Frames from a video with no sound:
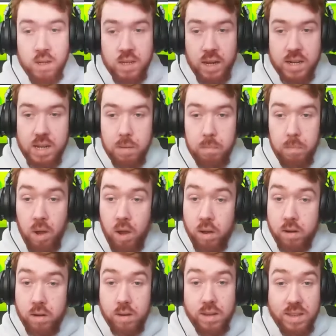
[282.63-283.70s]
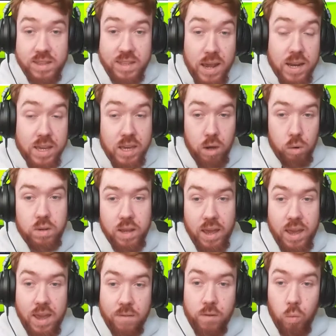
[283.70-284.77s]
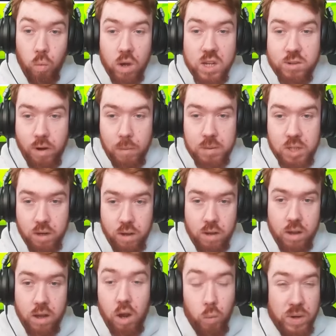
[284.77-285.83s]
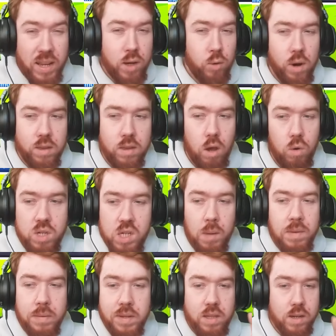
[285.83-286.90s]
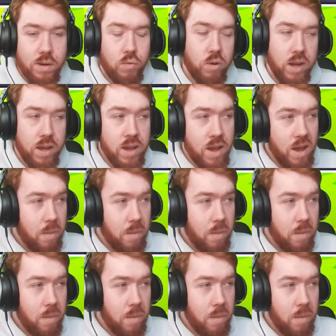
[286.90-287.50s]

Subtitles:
So like I said, Barn did kill there. If it was Rupture, we did crit though. Sometimes he doesn't crit.